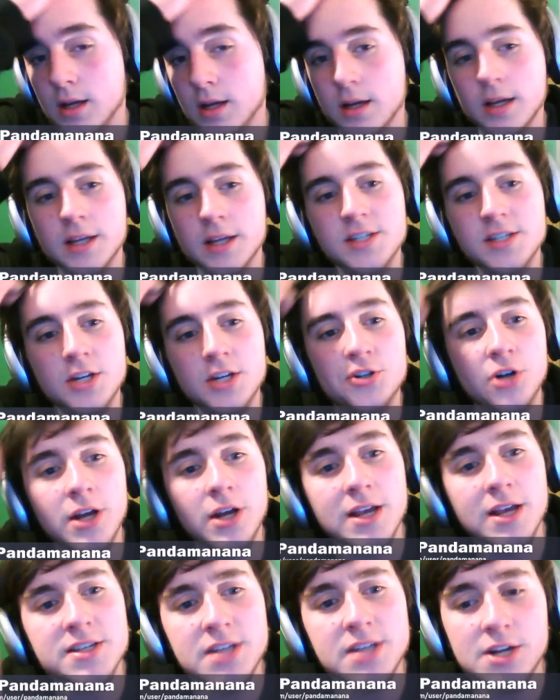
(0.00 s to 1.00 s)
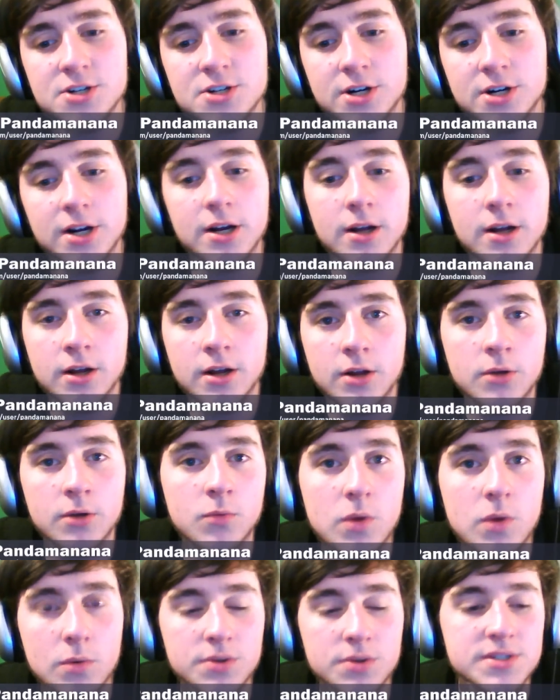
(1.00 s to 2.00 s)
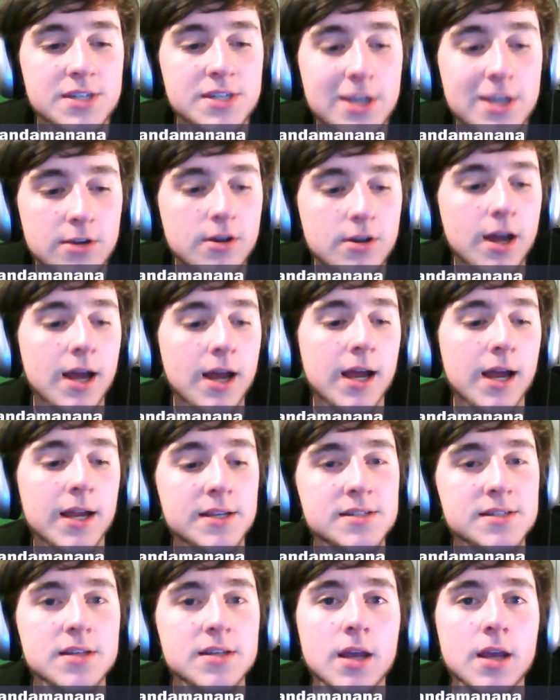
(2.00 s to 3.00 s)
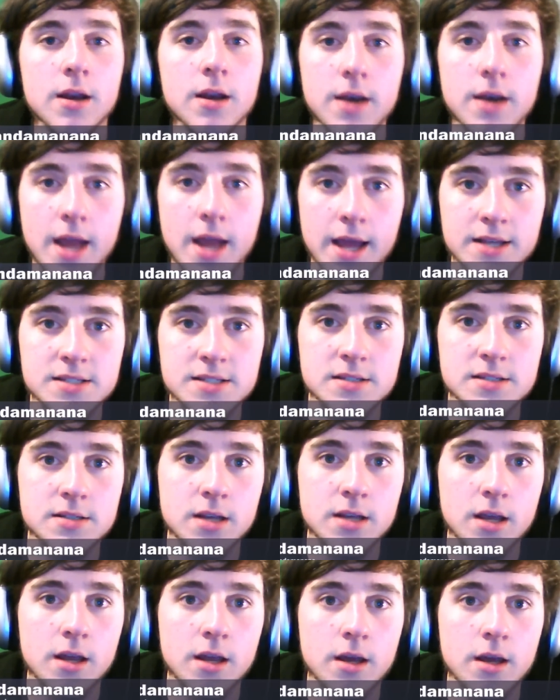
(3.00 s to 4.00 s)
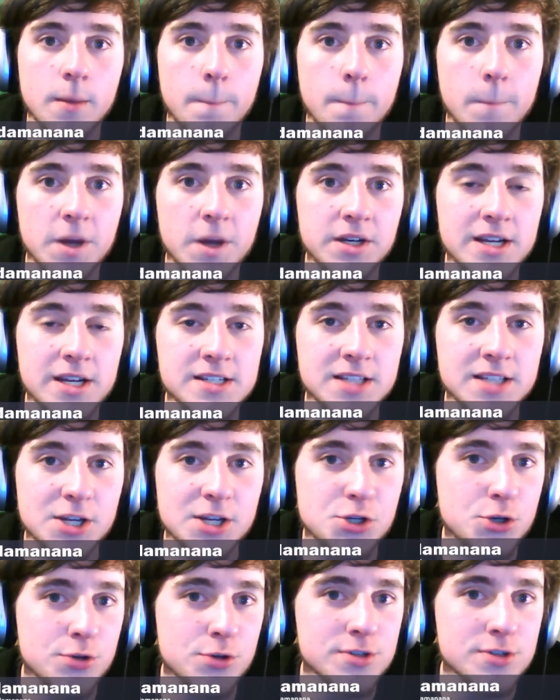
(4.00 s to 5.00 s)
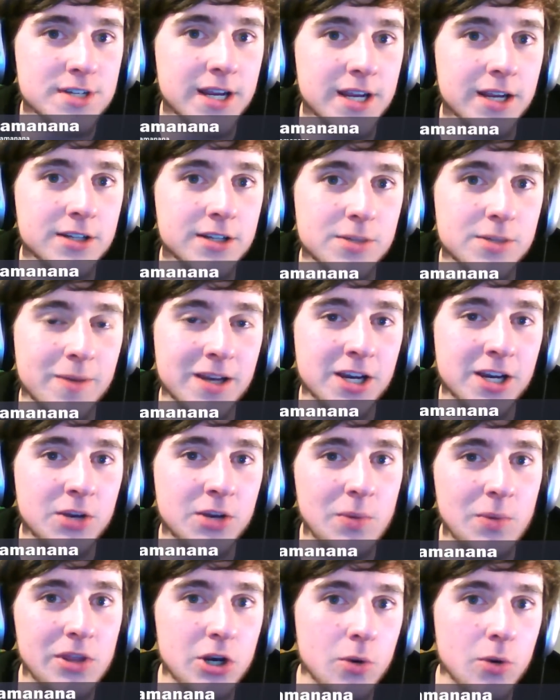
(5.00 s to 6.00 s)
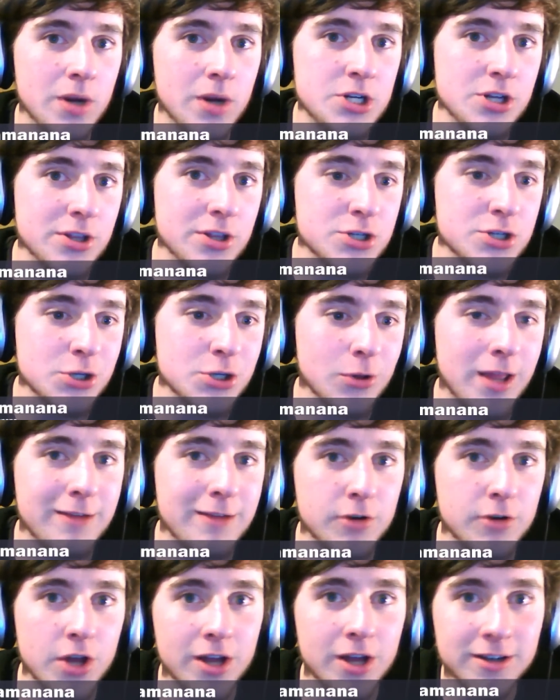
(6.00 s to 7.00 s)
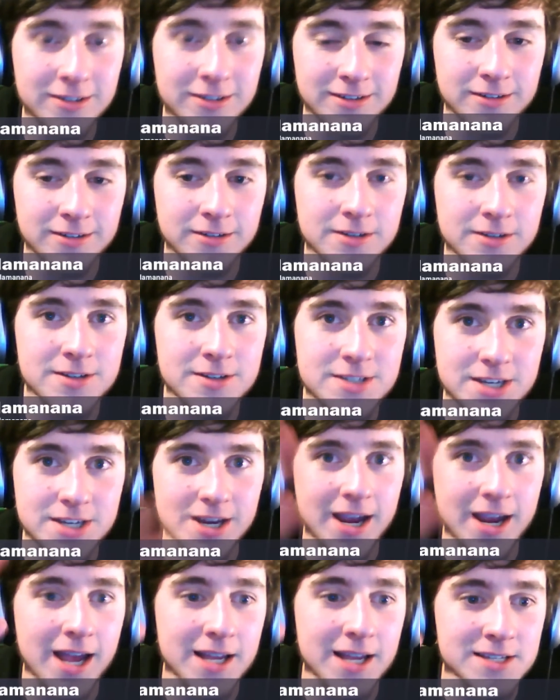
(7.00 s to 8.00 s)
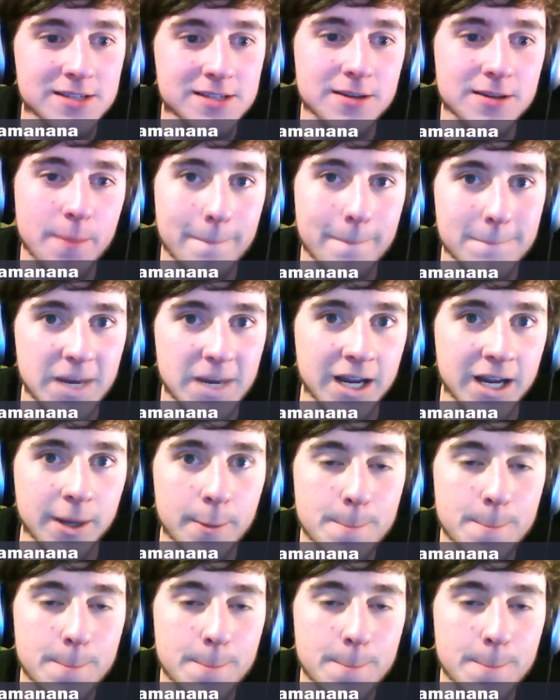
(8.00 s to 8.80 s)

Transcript: etc., etc. And we will see you guys next Monday/Tuesday, depending on whether you're watching the show live or not. See you guys. Bye.